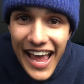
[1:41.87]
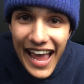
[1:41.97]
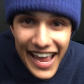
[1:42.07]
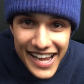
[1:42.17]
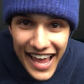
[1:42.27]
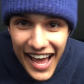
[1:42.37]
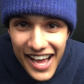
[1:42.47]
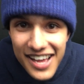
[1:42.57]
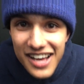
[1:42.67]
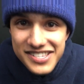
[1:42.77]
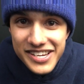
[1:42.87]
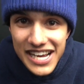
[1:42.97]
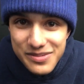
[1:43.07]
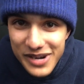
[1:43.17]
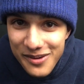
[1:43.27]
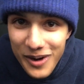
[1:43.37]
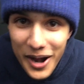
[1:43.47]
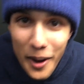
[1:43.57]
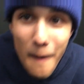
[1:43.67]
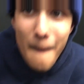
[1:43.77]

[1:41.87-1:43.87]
And yeah, I'll see you guys when I run.